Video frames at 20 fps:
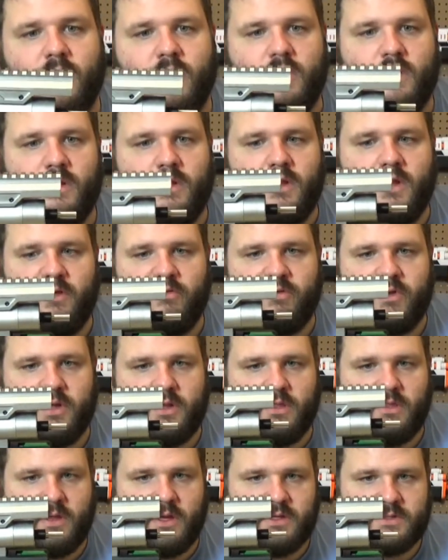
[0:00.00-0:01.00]
Love
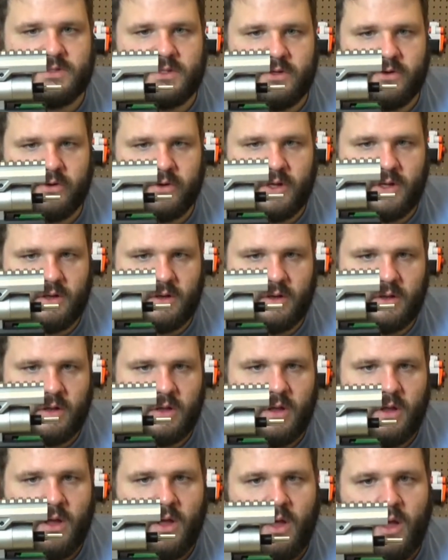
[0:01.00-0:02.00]
it. Thanks, Internet.
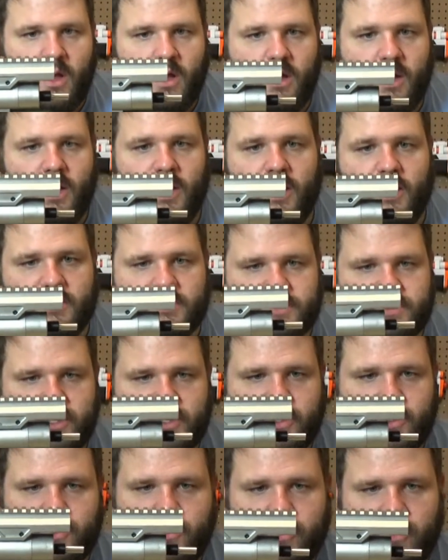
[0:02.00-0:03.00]

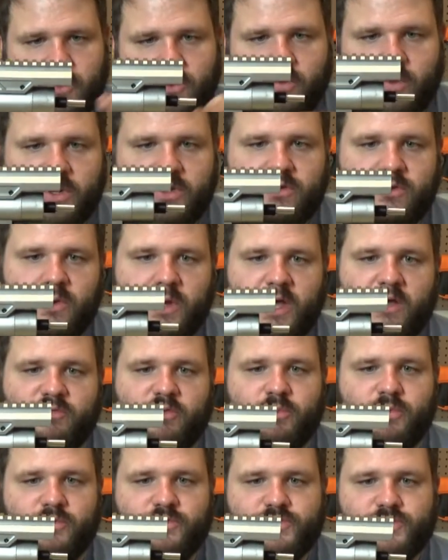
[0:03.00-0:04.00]
So we do have a
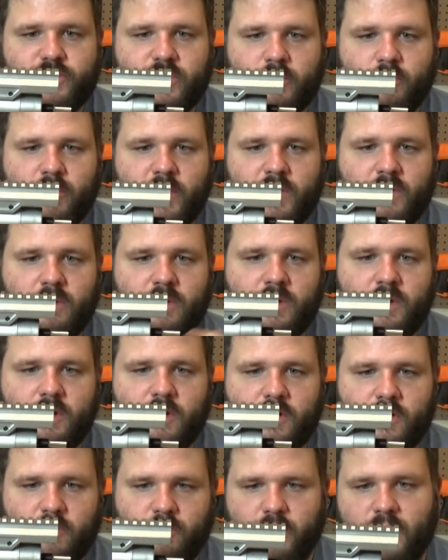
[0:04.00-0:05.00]
protruding barrel
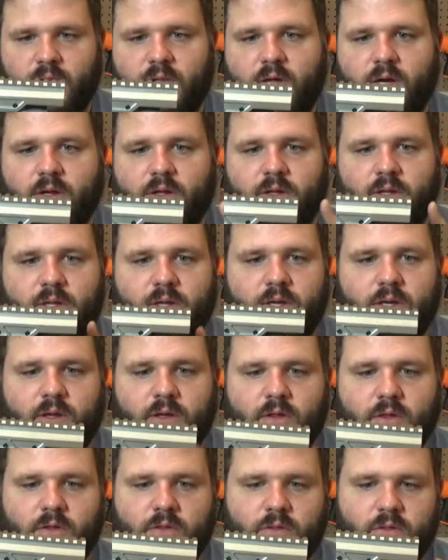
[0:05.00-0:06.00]
here, but luckily
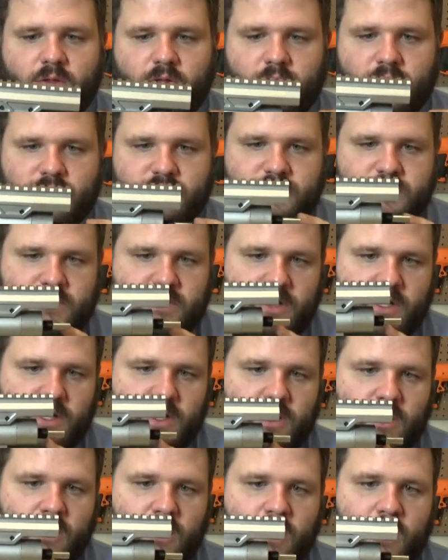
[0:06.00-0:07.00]
this
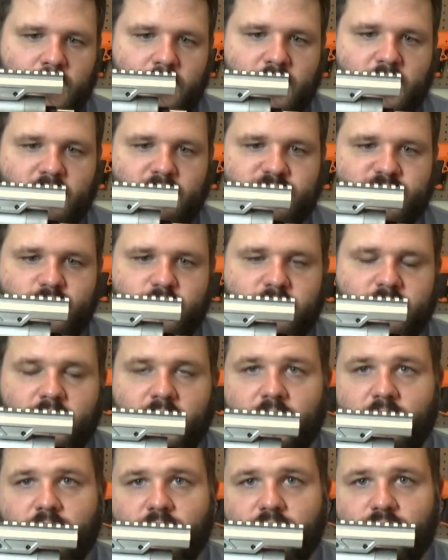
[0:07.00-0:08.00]
kit comes with
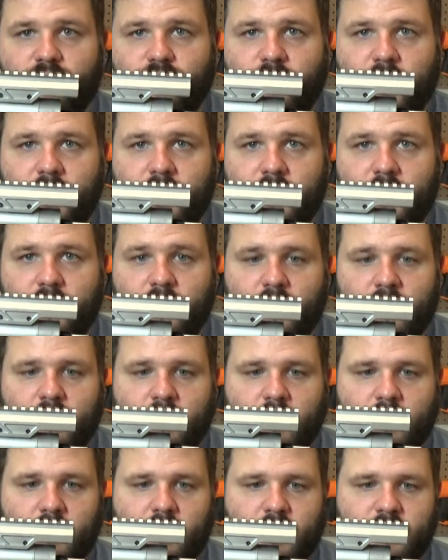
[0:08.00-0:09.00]
a threaded
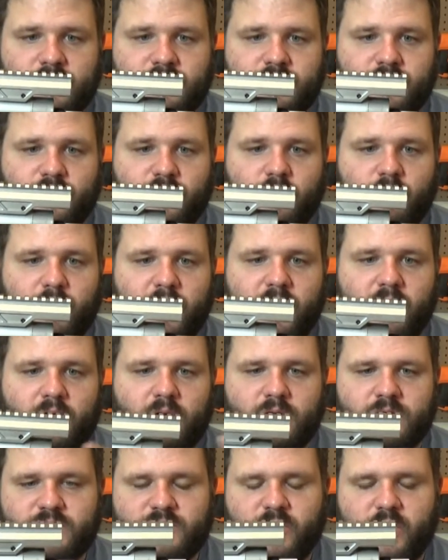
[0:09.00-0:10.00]
external
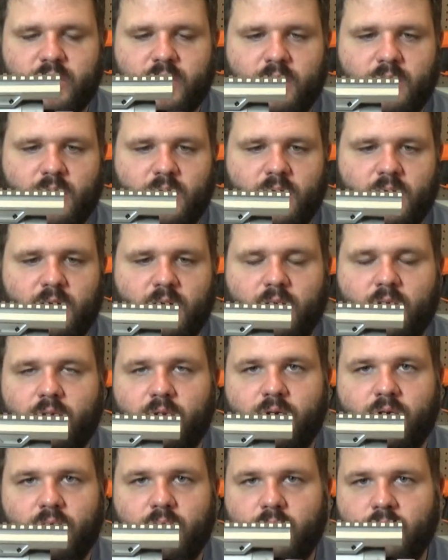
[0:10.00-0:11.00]
barrel, so I can get a
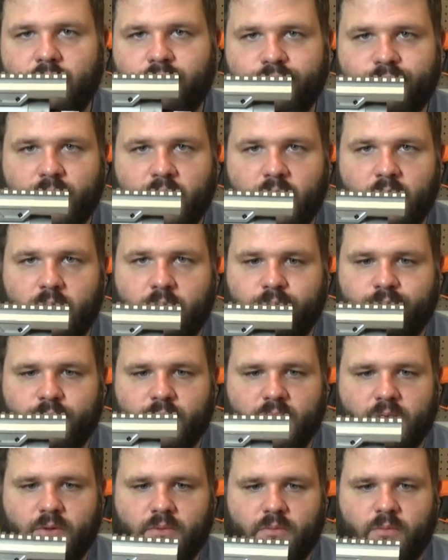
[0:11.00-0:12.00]
little
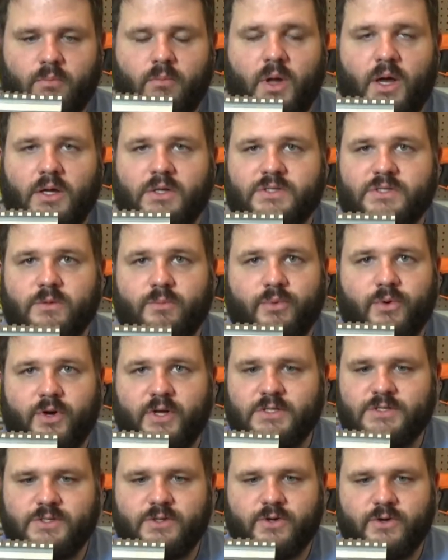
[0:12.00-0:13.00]
mock
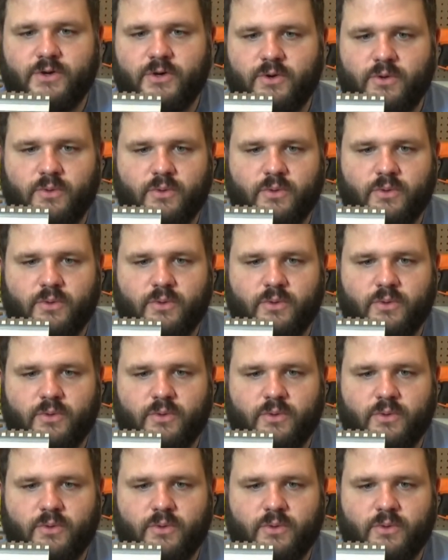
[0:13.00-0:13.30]
suppressor